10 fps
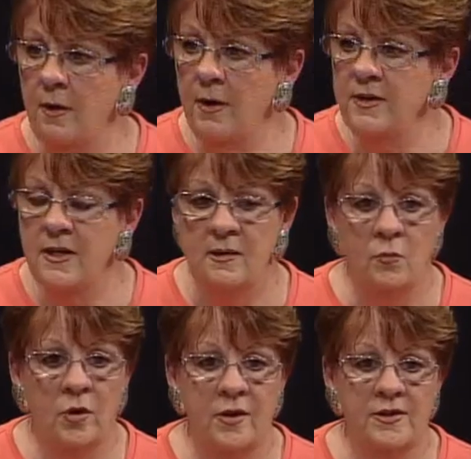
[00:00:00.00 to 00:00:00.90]
our team
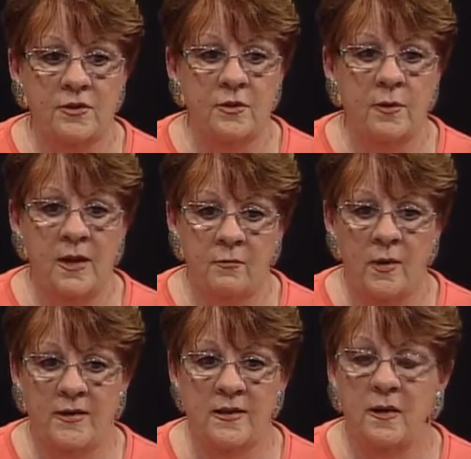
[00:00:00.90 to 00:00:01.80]
works too mm-hmm. in
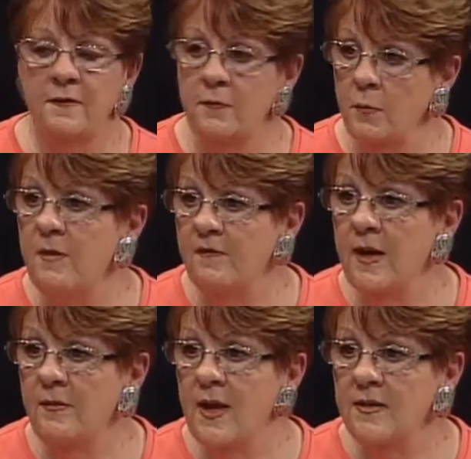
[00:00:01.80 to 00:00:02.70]
West Hartford, we
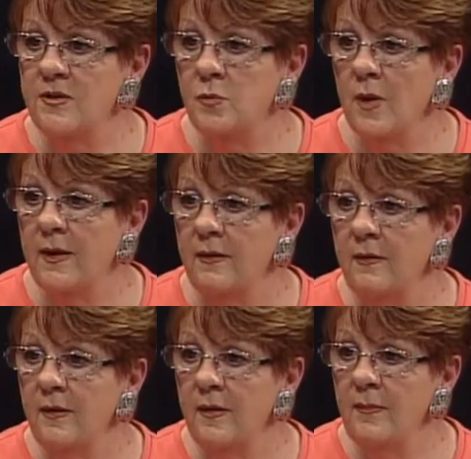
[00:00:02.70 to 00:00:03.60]
found that as well.
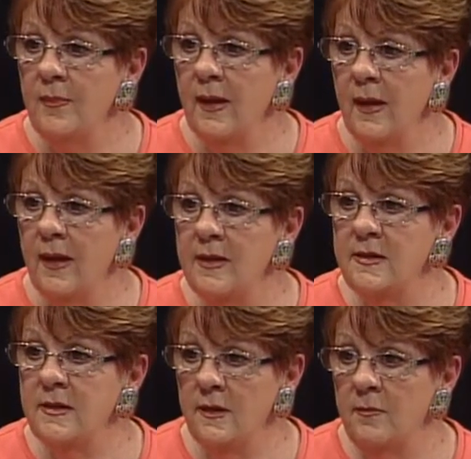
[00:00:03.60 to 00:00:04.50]
Yeah.
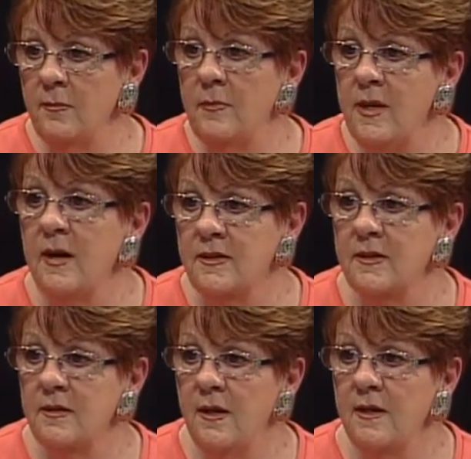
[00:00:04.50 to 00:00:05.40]
And um,
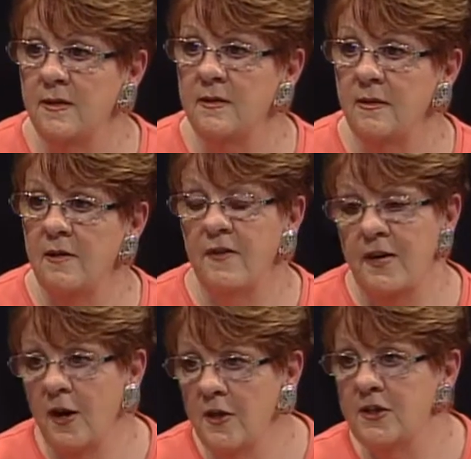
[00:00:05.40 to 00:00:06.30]
yes, yes. In
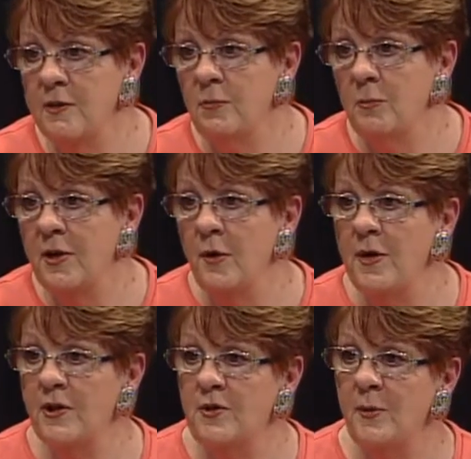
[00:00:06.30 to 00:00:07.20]
fact, our team will be
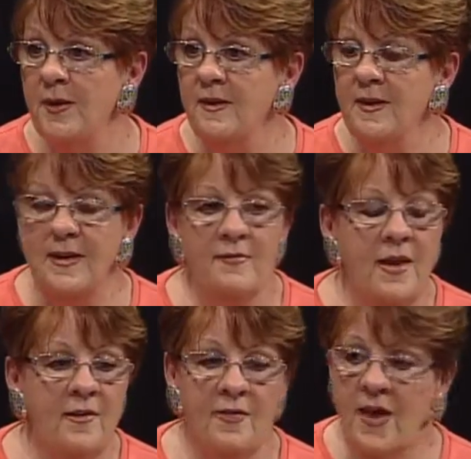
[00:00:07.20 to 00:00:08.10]
going and doing
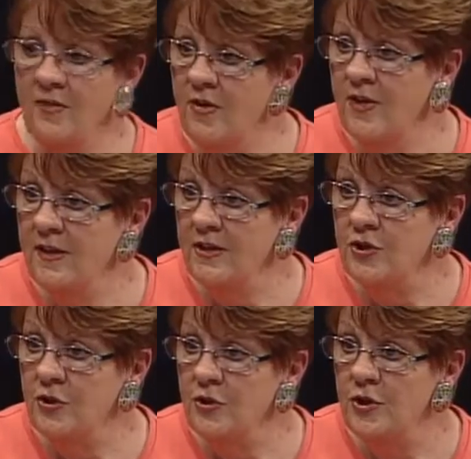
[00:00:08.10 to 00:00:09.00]
the the other thing that's
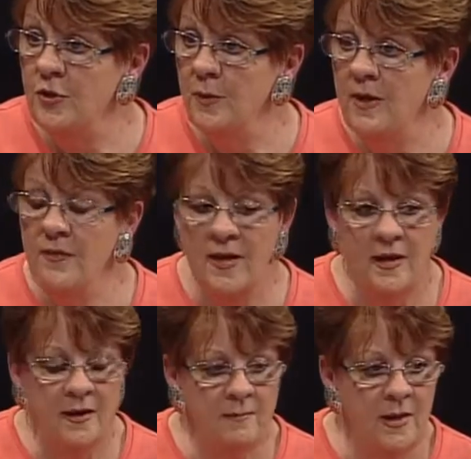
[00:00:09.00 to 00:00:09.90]
good to do in
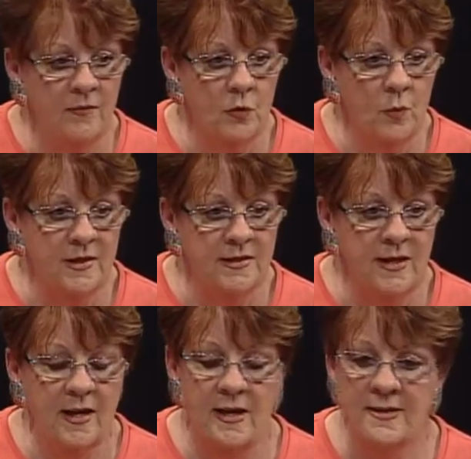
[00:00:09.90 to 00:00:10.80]
the um, in the
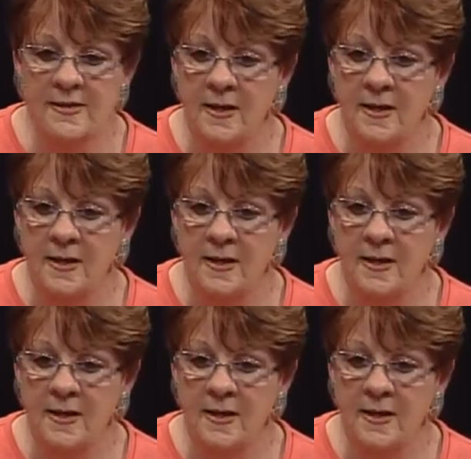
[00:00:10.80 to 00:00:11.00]
winter is